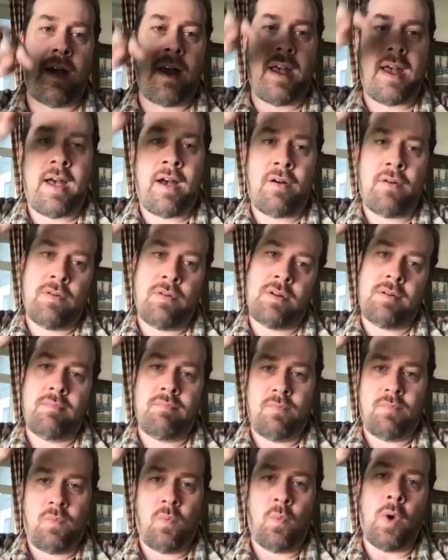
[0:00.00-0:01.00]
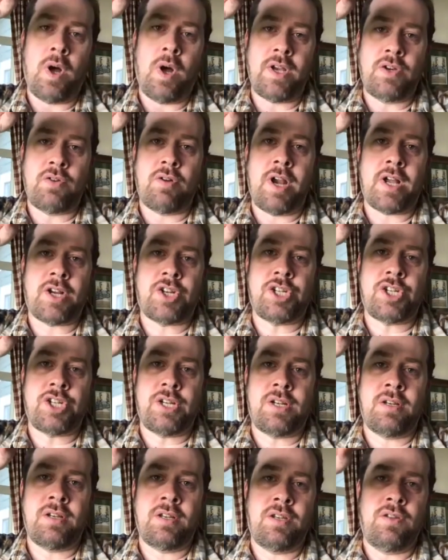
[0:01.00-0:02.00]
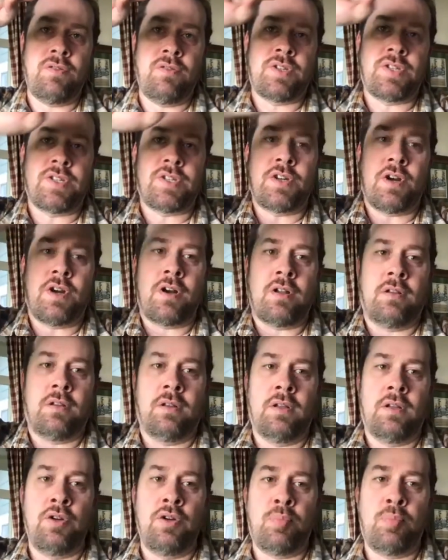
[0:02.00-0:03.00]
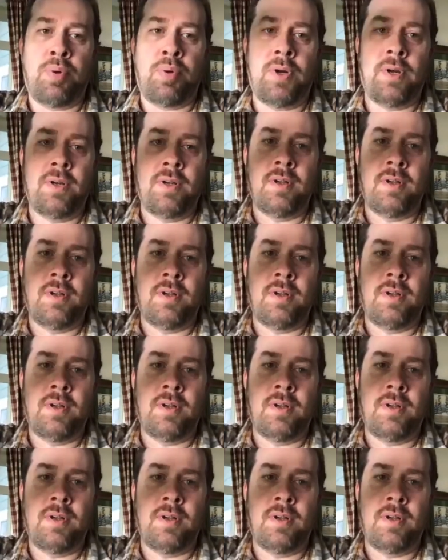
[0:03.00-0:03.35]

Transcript: out one direction, you start a loop,